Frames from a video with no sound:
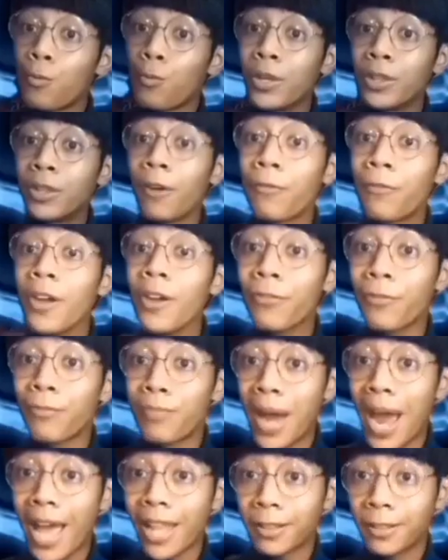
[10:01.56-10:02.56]
fifth
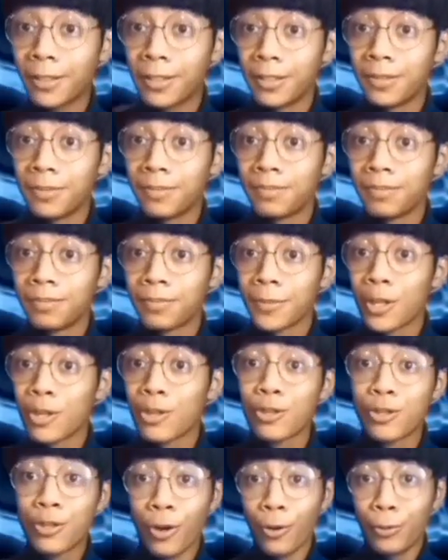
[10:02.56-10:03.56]
battle
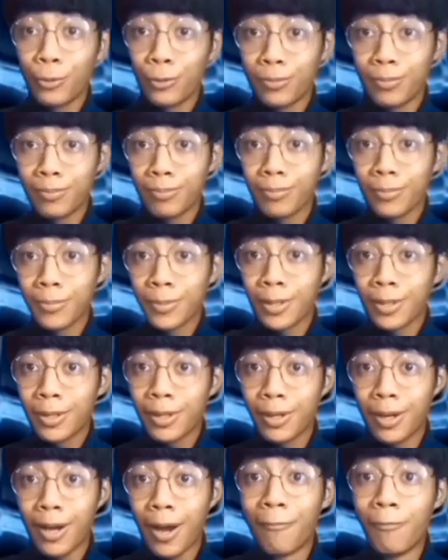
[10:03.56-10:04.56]
showed
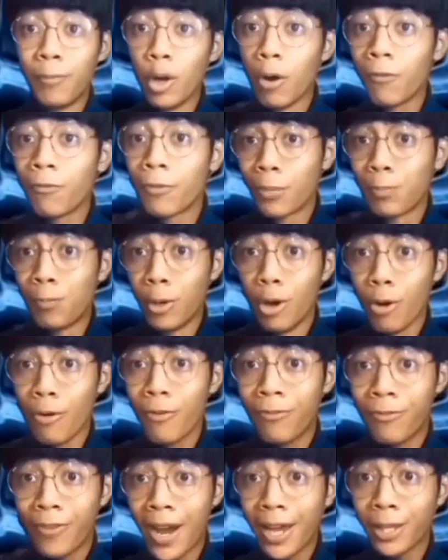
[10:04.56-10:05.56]
a blow-for-blow
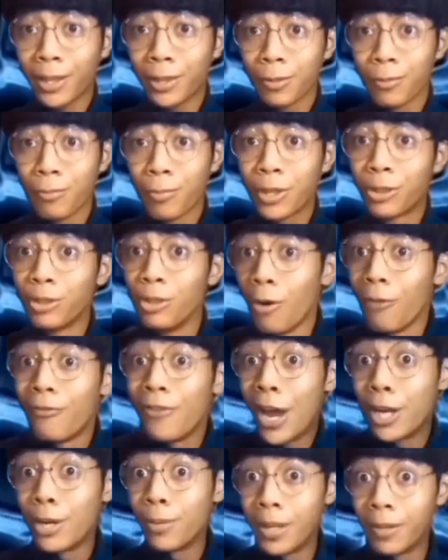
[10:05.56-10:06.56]
fight with no
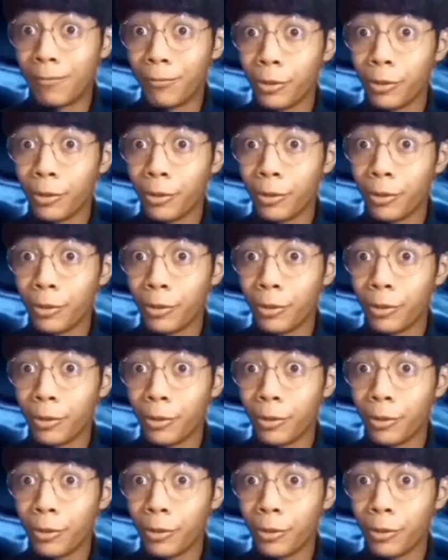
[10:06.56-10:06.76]
venom involved.